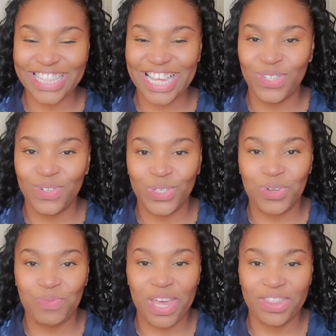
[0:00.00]
thanks for
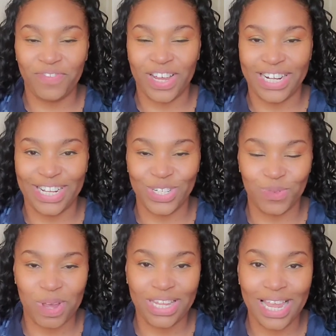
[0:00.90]
joining me at the Financial
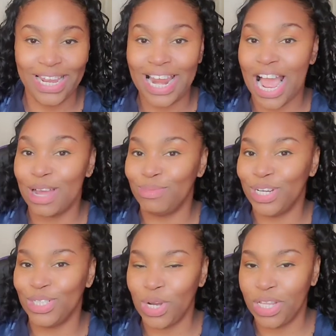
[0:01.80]
Spotlight. I'm
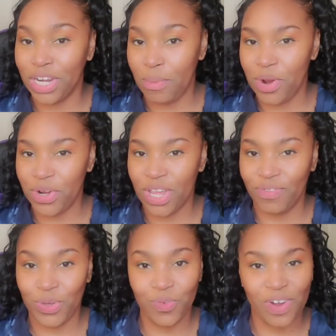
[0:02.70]
Shantrell, and I'm here to give
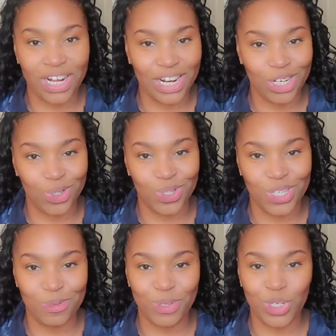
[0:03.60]
you financial
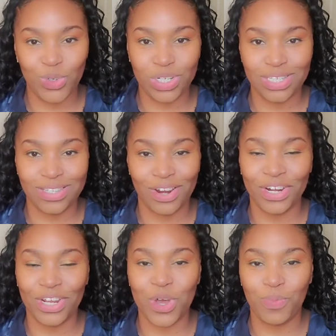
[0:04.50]
tips and tricks that are going
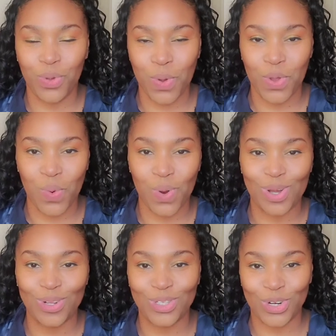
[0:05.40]
to help you on your
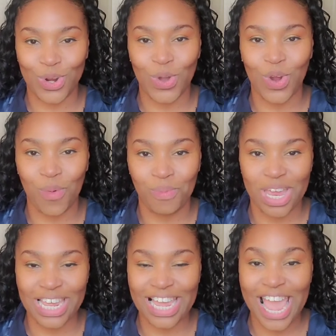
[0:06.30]
road to know your
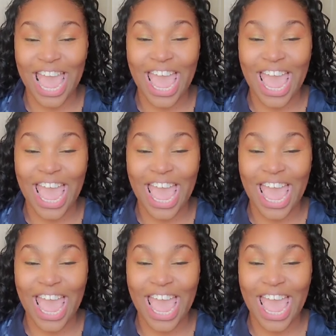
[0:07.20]
money.